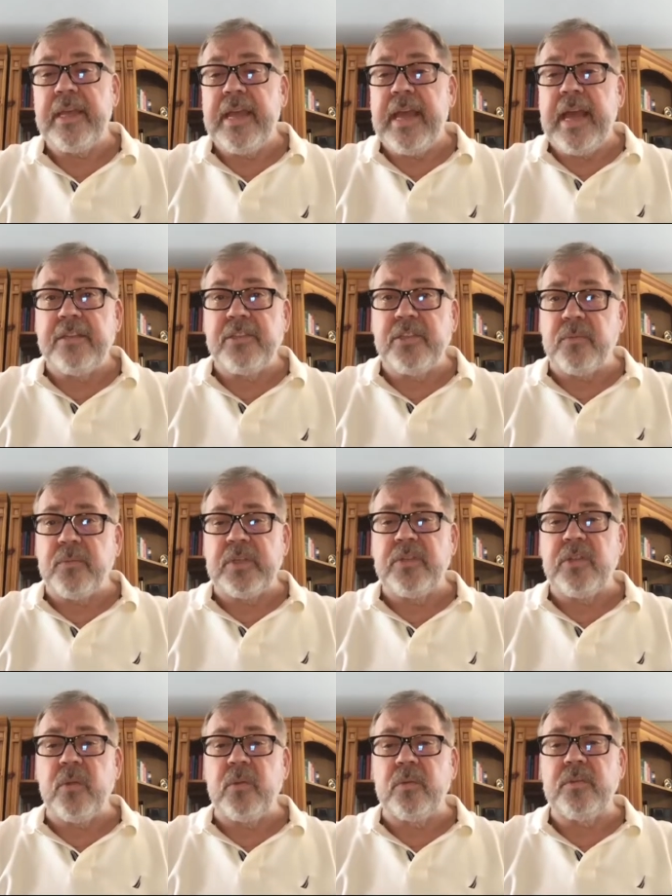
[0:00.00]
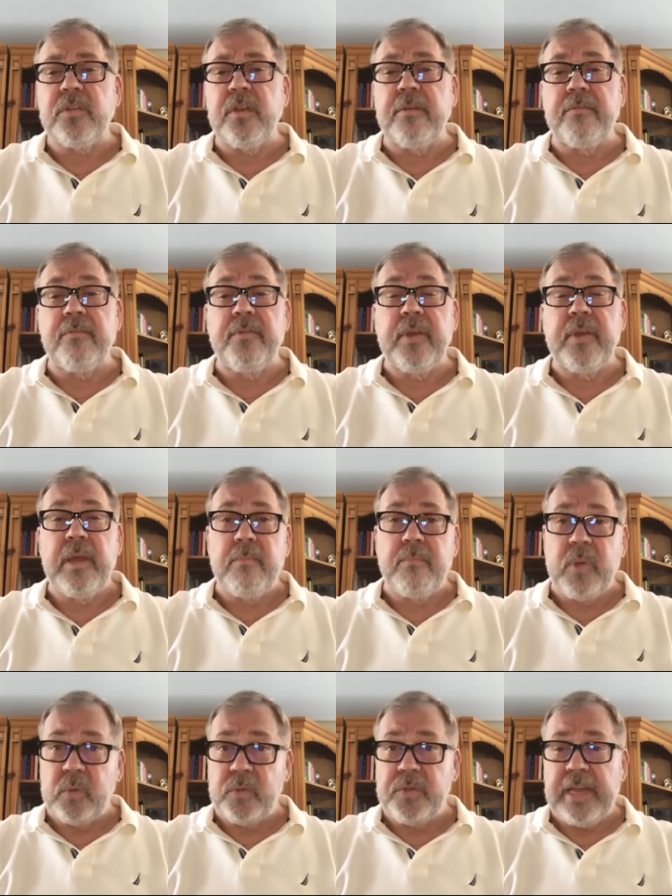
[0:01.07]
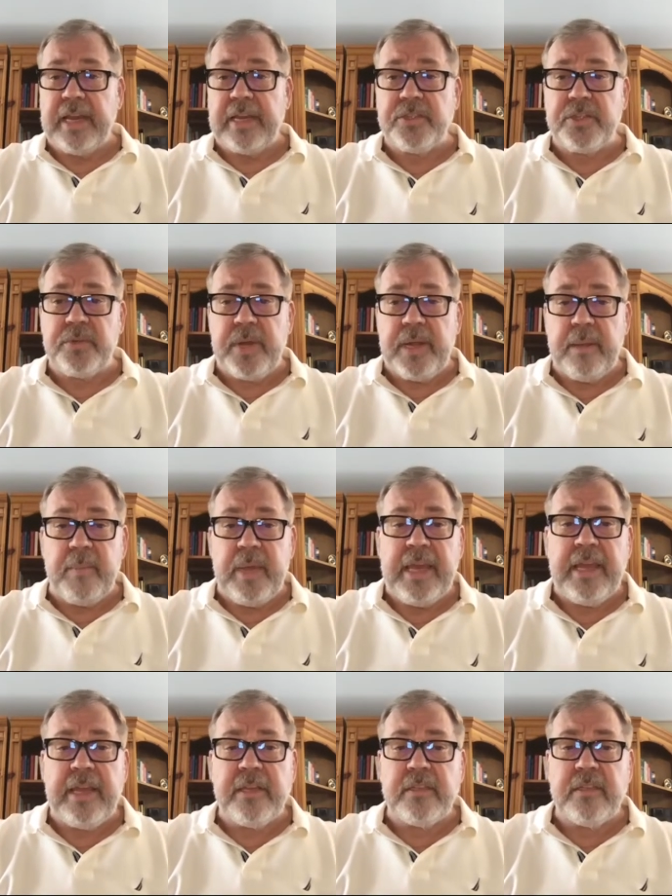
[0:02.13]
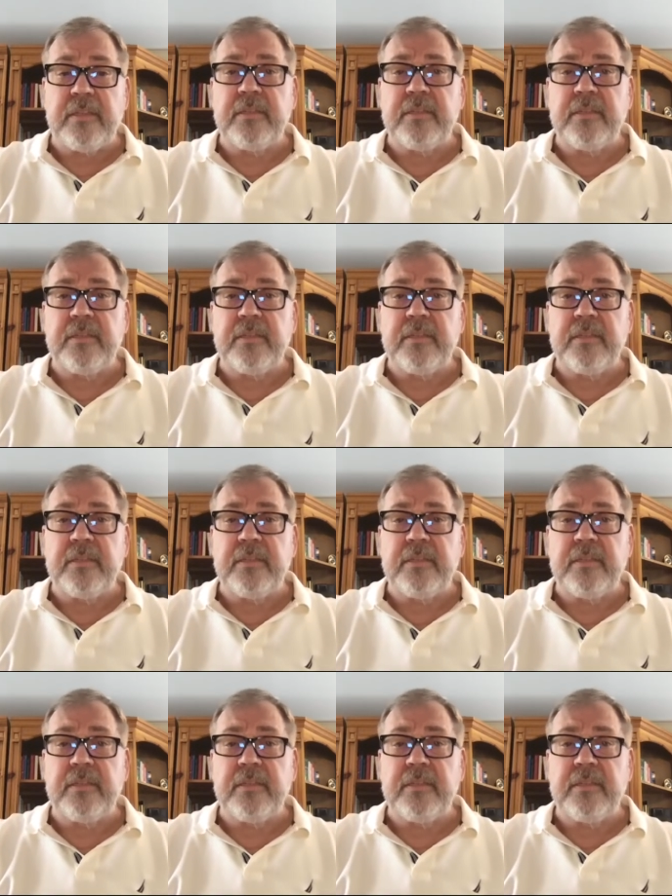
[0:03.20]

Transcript: as a result of both extreme heat,